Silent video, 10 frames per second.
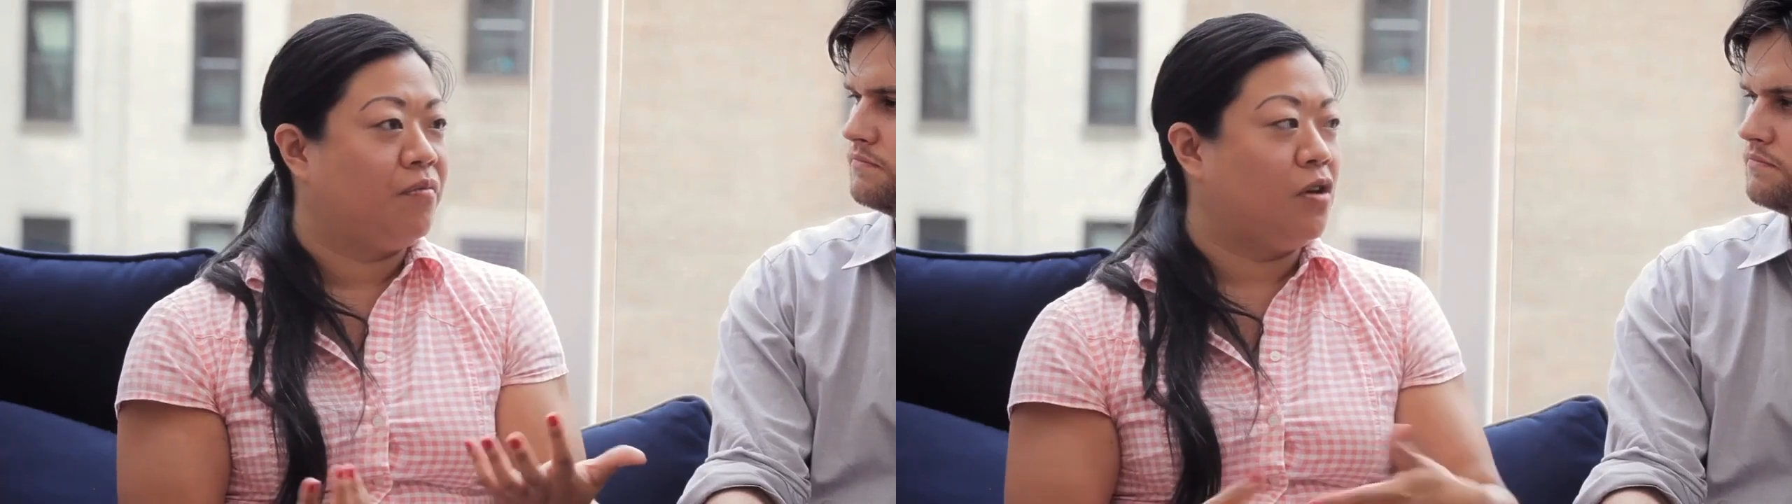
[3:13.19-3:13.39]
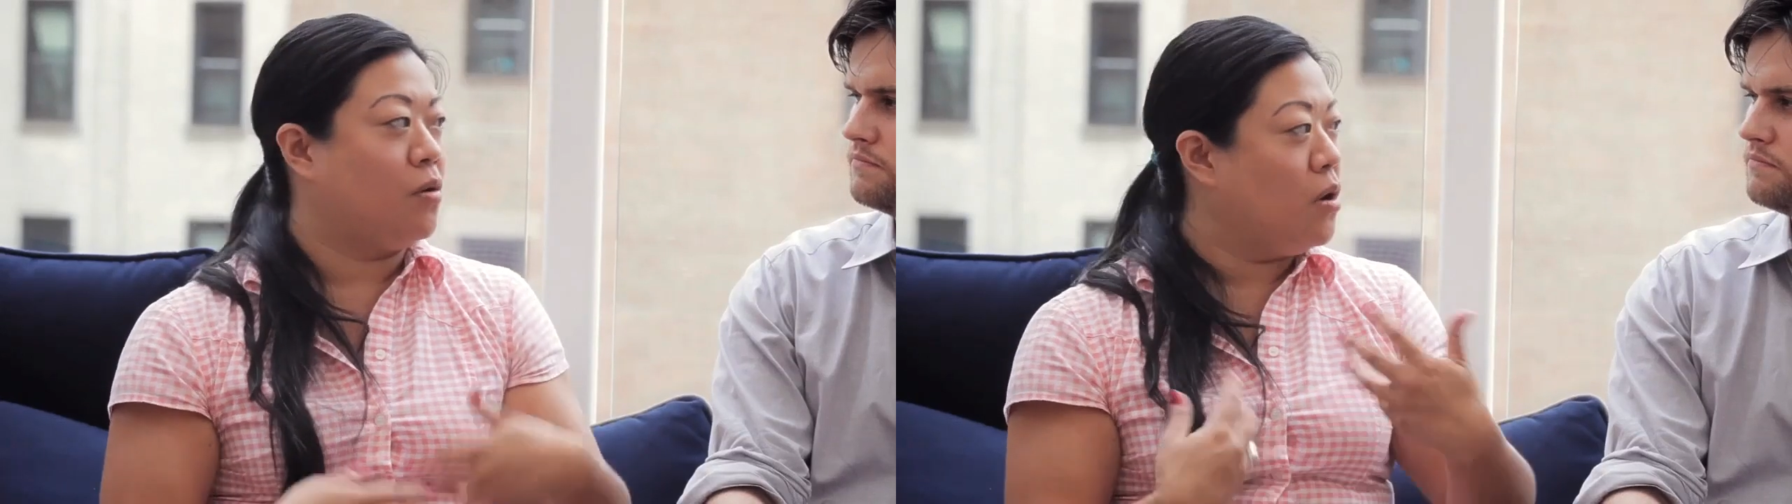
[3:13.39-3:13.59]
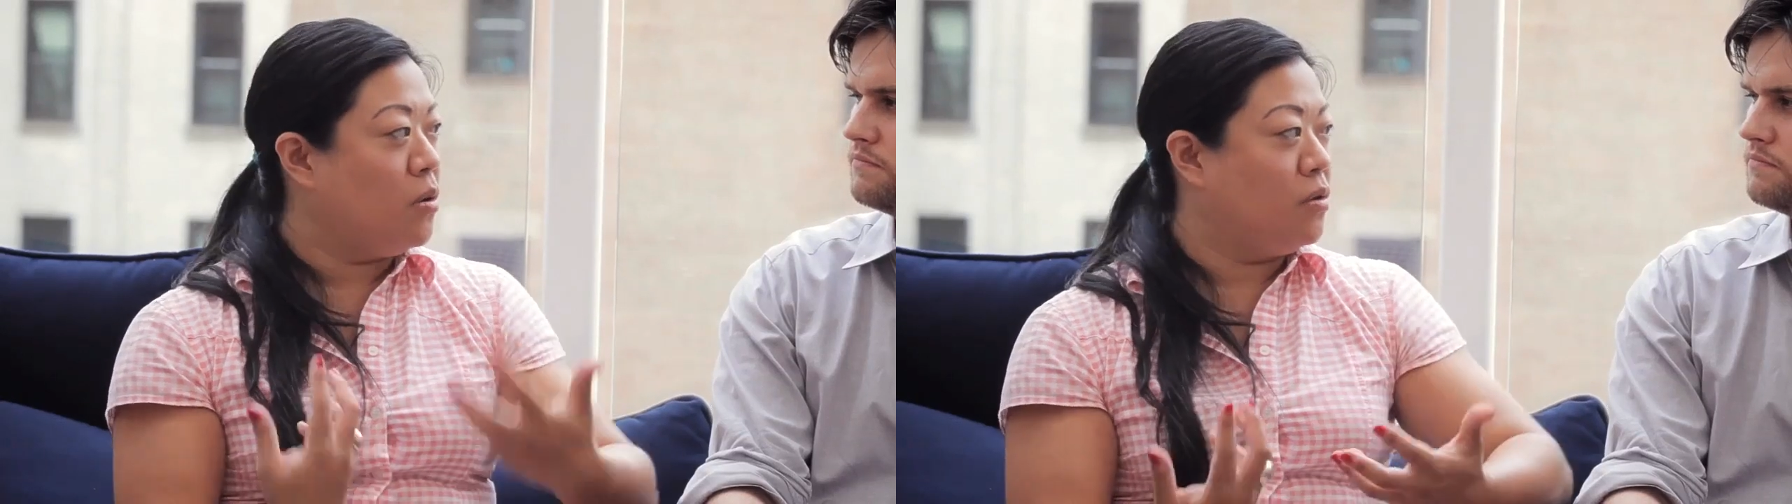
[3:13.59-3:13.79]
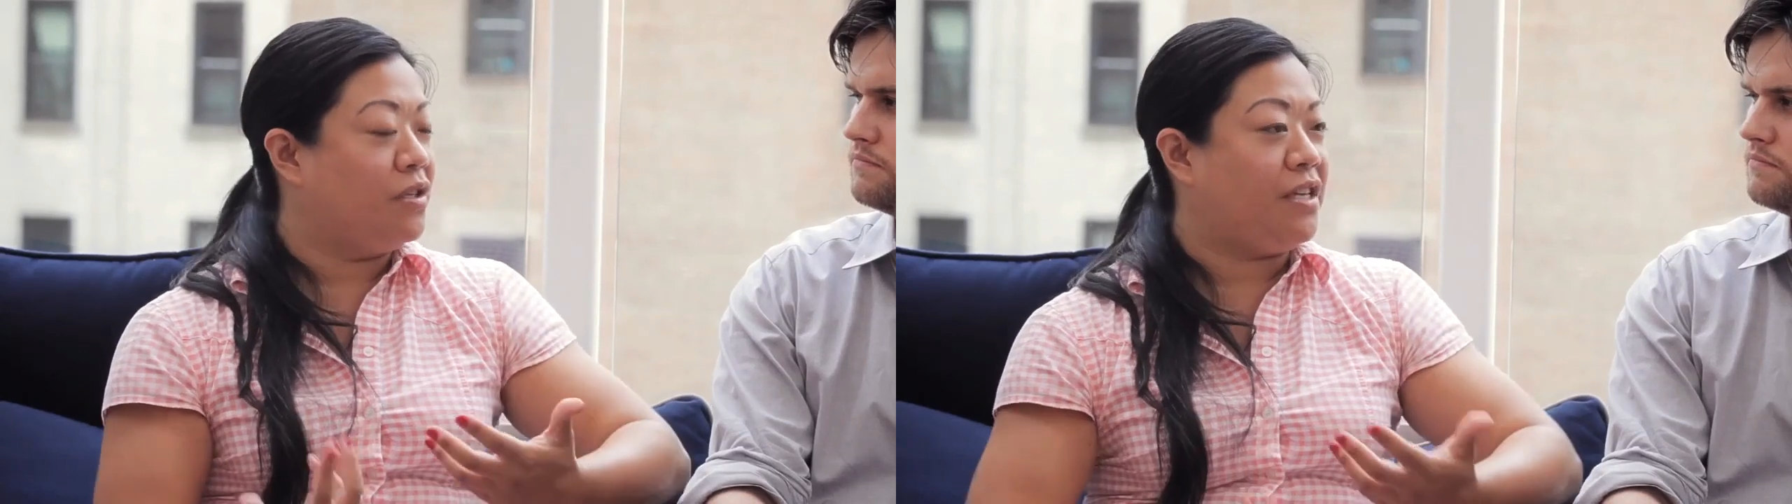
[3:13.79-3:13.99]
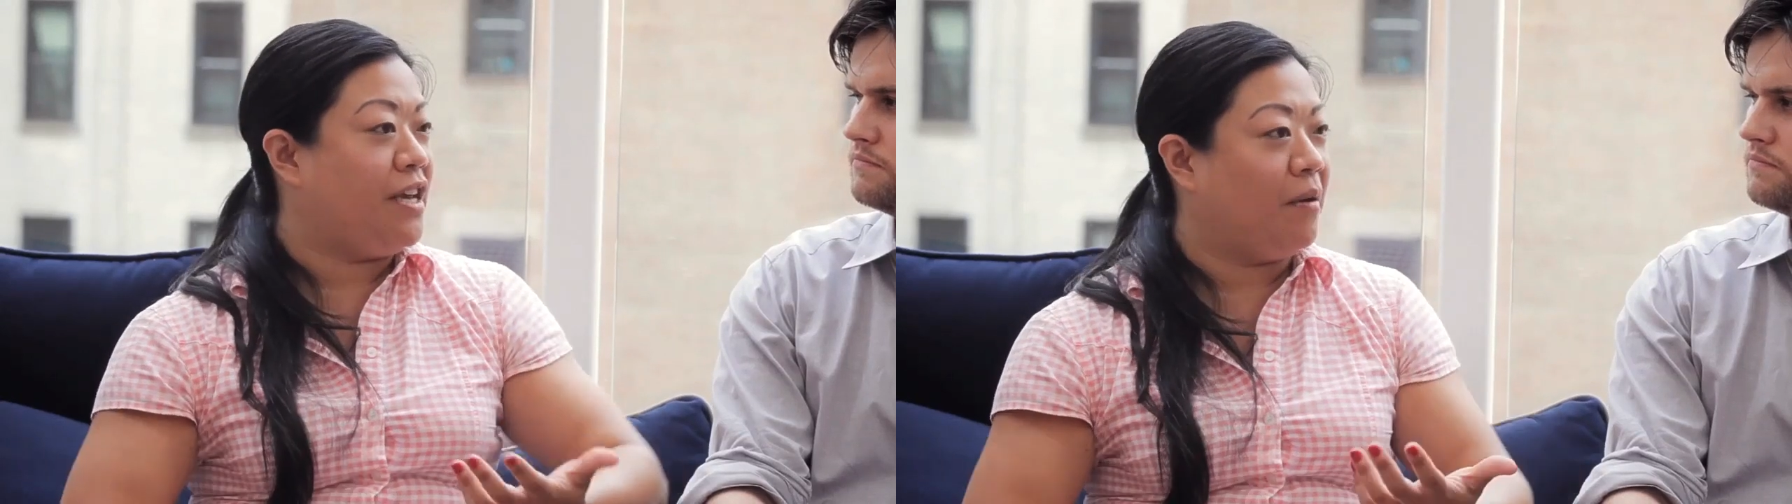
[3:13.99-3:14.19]
your own
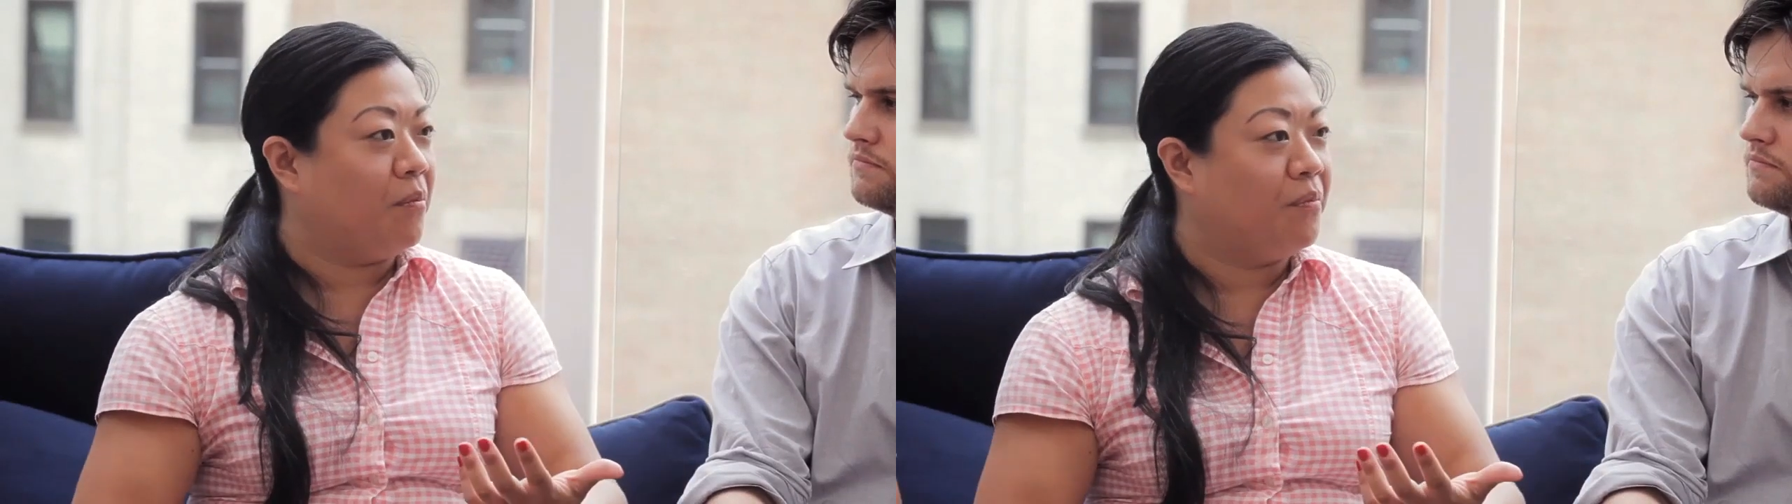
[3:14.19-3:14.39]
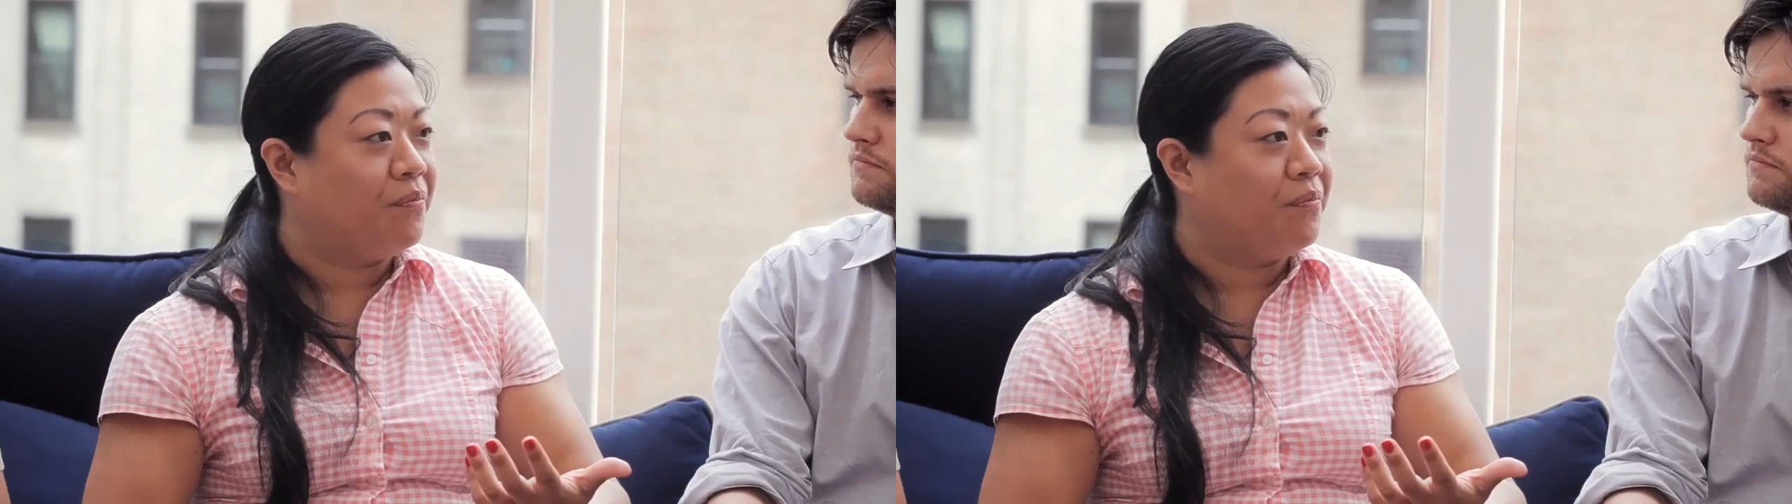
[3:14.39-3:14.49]
team